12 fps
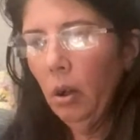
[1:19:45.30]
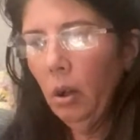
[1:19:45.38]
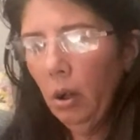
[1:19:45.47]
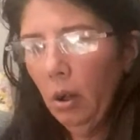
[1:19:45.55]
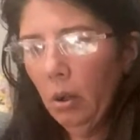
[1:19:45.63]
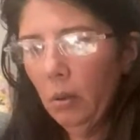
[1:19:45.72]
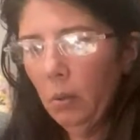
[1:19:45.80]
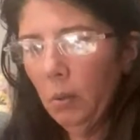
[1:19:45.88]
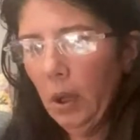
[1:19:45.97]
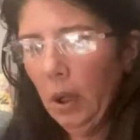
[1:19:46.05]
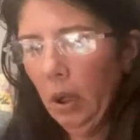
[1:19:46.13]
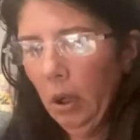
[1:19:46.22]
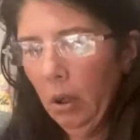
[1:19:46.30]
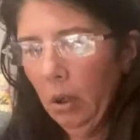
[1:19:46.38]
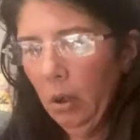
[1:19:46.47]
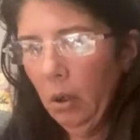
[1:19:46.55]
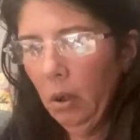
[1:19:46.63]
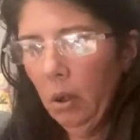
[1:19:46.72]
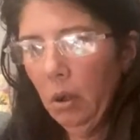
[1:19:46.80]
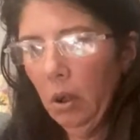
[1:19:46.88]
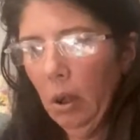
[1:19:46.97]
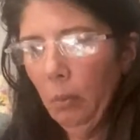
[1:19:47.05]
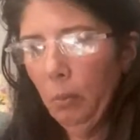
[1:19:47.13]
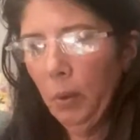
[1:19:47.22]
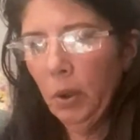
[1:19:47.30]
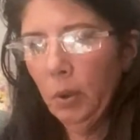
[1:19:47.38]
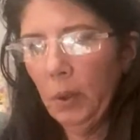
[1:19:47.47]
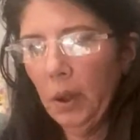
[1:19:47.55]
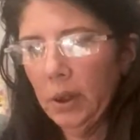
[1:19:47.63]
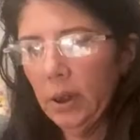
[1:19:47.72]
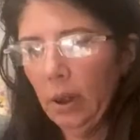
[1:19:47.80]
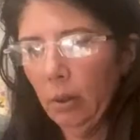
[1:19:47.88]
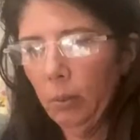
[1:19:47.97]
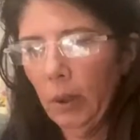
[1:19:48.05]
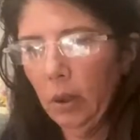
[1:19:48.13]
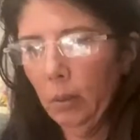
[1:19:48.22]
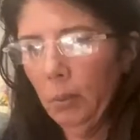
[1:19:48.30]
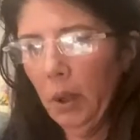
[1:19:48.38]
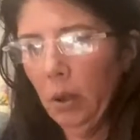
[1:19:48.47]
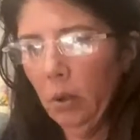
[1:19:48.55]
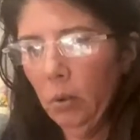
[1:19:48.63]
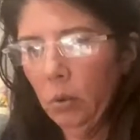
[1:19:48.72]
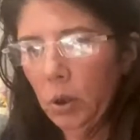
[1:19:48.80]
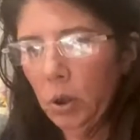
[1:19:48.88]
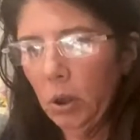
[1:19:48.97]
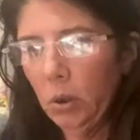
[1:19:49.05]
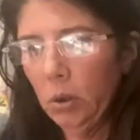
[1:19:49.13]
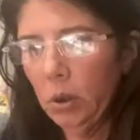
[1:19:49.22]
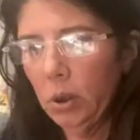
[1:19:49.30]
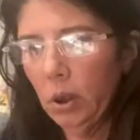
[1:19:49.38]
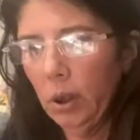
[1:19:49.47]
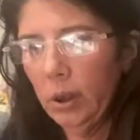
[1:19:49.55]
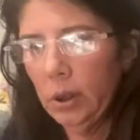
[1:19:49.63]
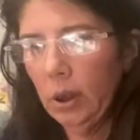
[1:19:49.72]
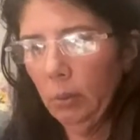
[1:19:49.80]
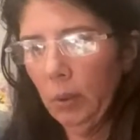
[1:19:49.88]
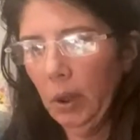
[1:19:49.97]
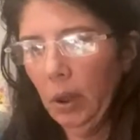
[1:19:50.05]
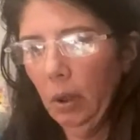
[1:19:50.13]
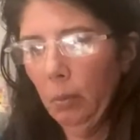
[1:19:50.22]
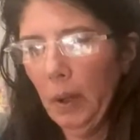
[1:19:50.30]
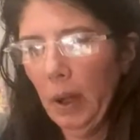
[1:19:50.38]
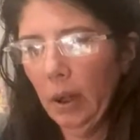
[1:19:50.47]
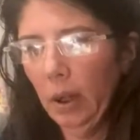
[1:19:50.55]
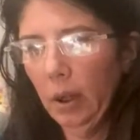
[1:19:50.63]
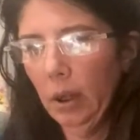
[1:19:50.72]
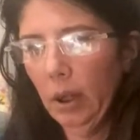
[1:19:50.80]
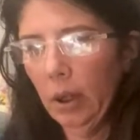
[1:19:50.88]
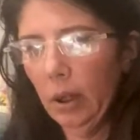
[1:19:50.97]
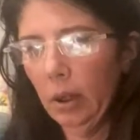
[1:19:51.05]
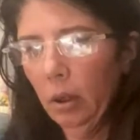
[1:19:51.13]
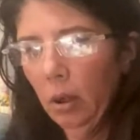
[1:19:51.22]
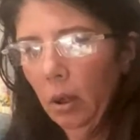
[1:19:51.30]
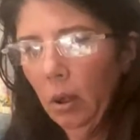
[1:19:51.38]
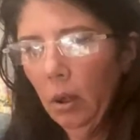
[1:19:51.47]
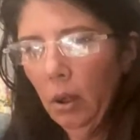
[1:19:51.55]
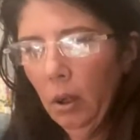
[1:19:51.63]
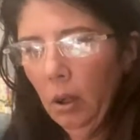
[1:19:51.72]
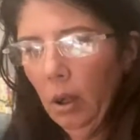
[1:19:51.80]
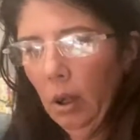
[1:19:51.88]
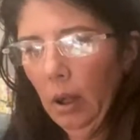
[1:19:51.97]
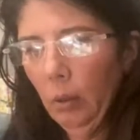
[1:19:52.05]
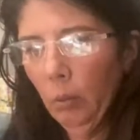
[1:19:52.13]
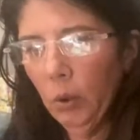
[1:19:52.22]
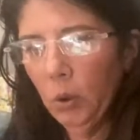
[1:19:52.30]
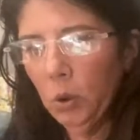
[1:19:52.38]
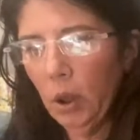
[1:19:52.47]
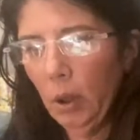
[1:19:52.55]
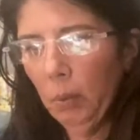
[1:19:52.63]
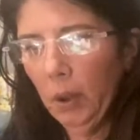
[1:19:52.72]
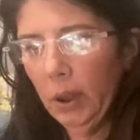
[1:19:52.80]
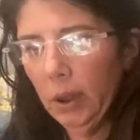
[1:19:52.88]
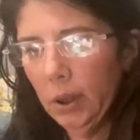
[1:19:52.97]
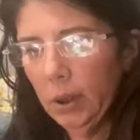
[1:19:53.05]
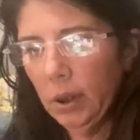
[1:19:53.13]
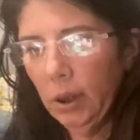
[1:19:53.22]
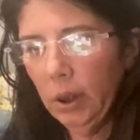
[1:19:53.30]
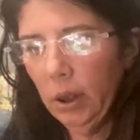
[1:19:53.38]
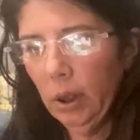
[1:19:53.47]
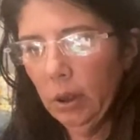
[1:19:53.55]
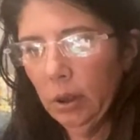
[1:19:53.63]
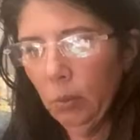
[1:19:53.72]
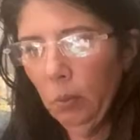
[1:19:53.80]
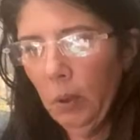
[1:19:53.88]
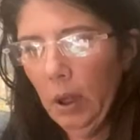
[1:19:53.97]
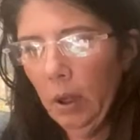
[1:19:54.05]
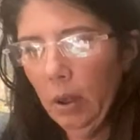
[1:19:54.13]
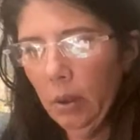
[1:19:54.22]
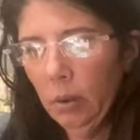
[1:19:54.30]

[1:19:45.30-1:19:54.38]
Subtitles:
All right. I booted myself out of my own shows. So let's see if I can get back in there. And we'll drop Lena's link as well.